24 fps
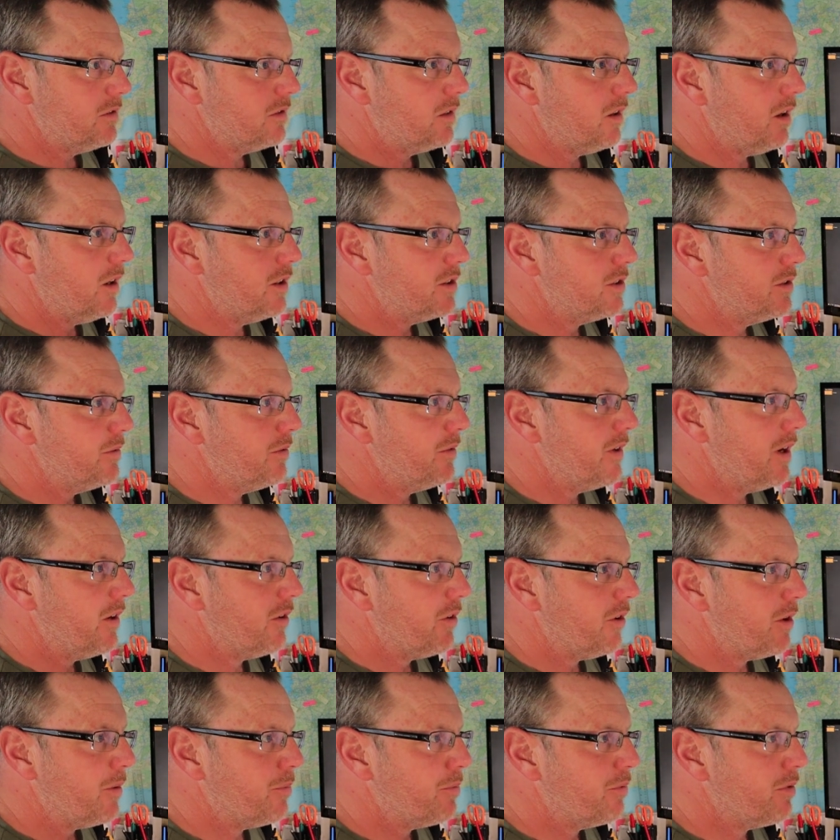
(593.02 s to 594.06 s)
Right, so we've now
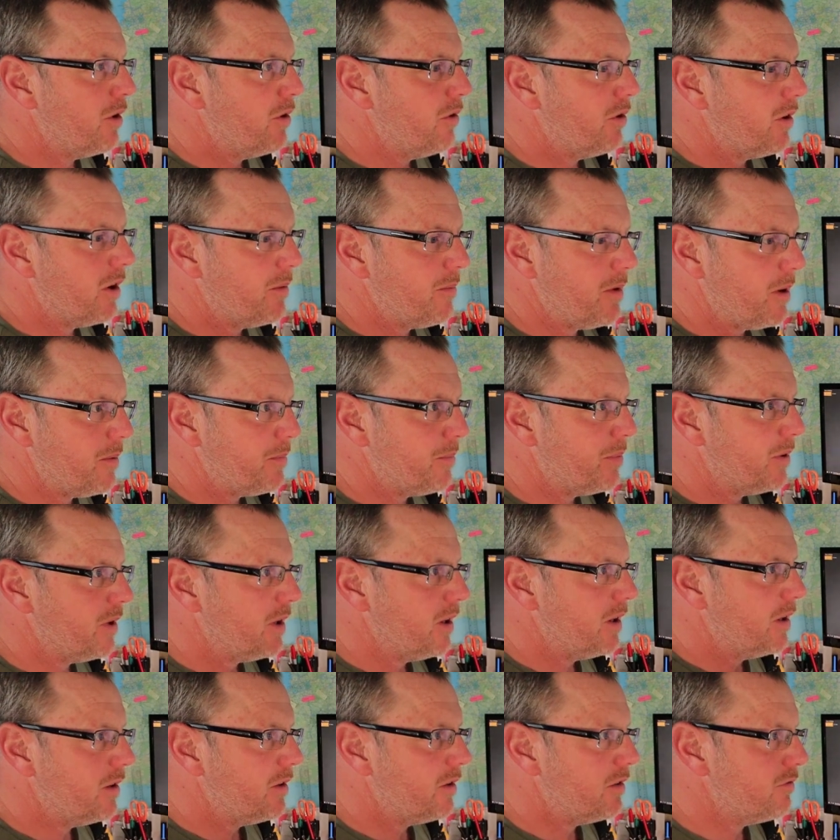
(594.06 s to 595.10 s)
got the program up
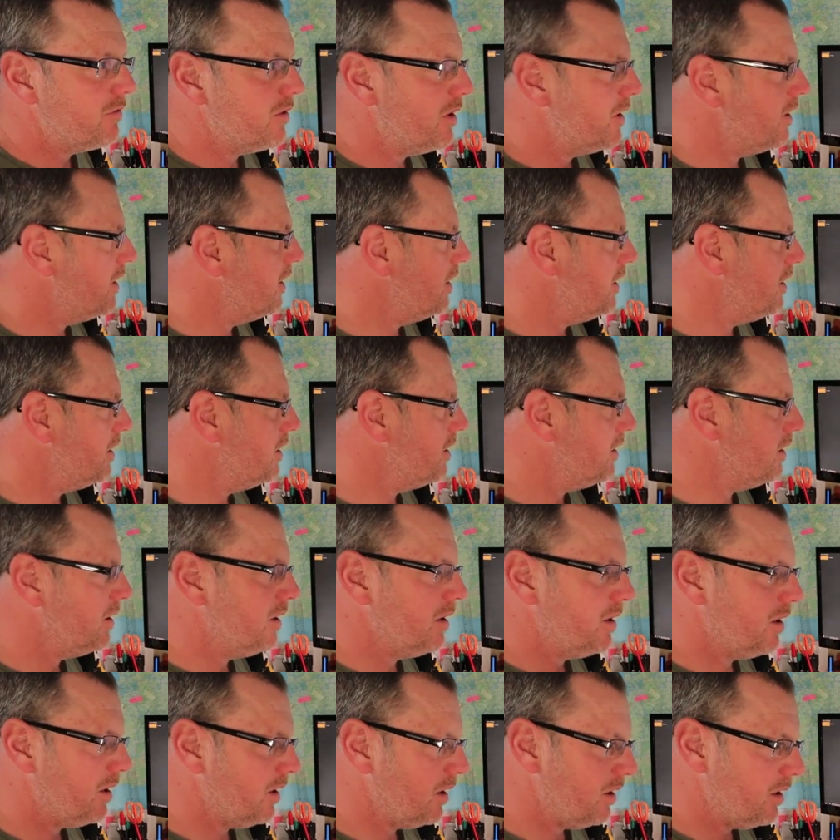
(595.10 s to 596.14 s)
and running.
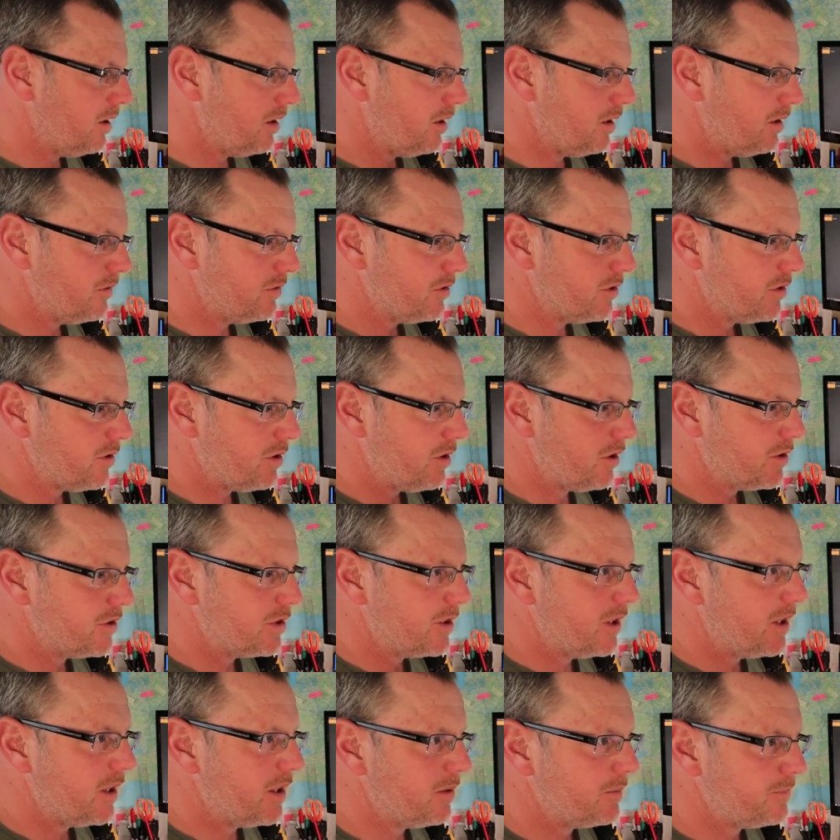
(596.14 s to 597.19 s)
Just
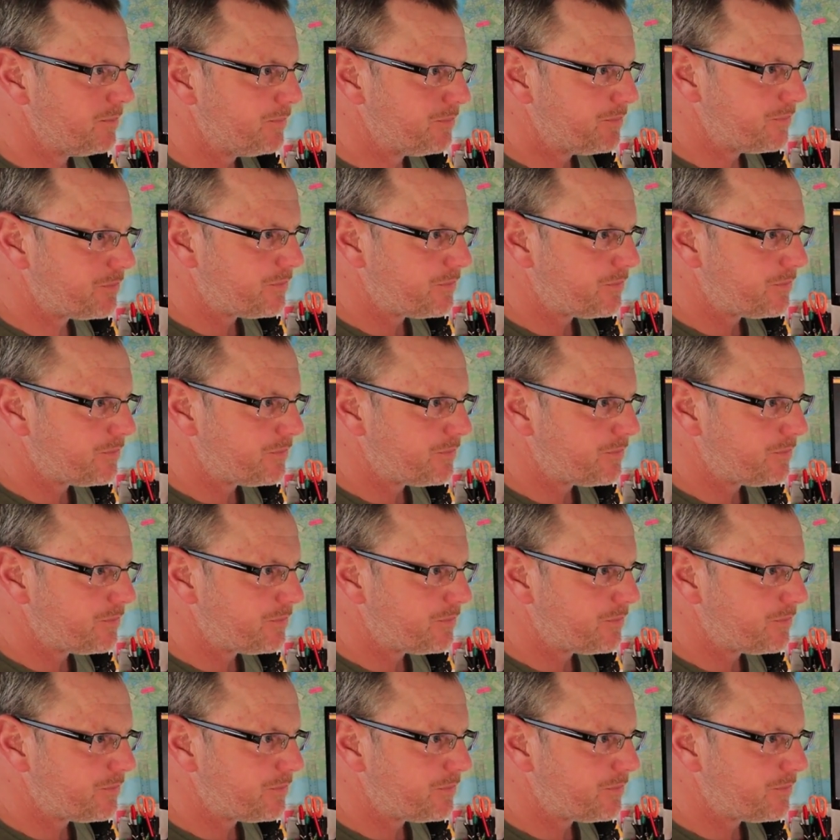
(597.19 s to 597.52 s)
lost it now.